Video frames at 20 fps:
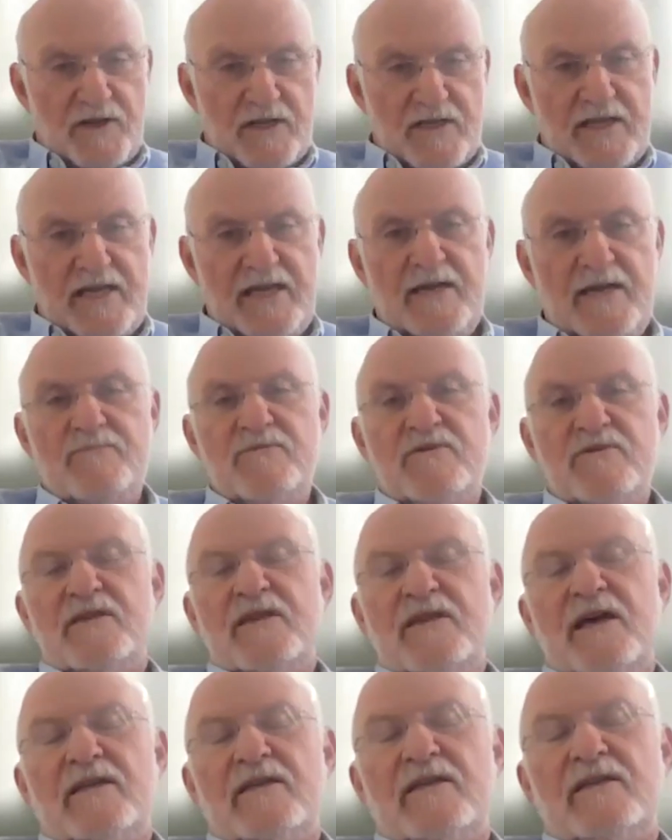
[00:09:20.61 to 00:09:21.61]
the teams
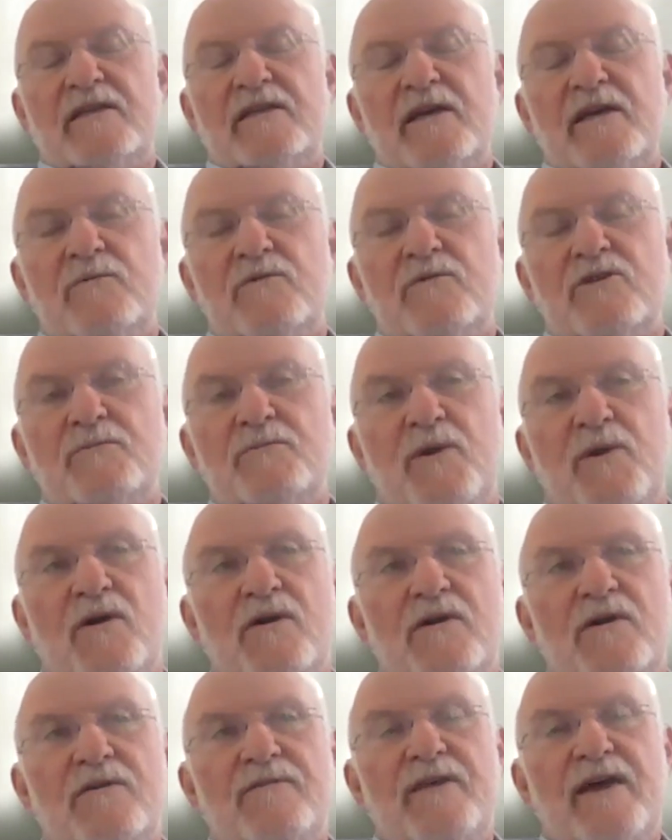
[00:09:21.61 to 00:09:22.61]
that was
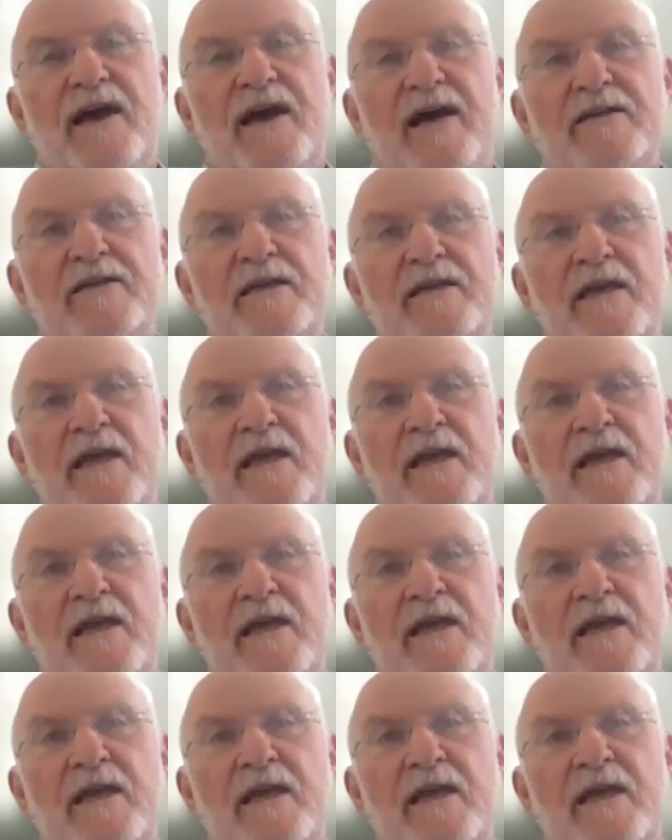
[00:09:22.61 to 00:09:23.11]
part of that.